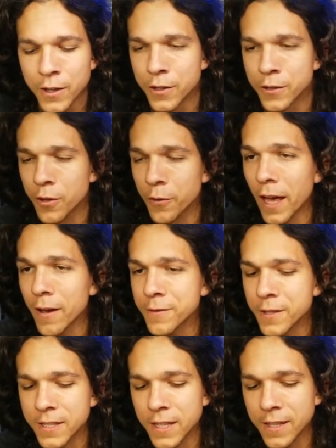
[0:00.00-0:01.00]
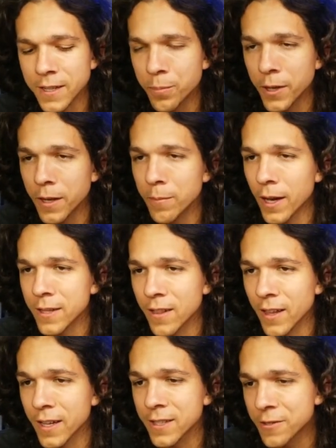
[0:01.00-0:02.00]
so we have succeeded putting back the
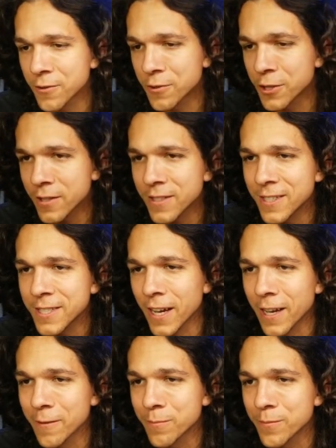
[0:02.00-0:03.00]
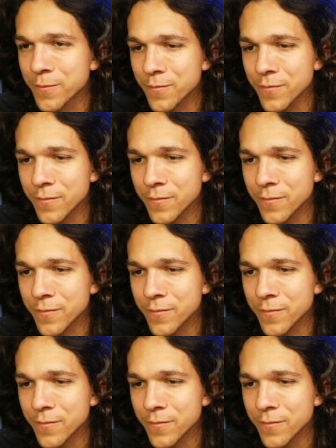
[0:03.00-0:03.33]
lens just in time.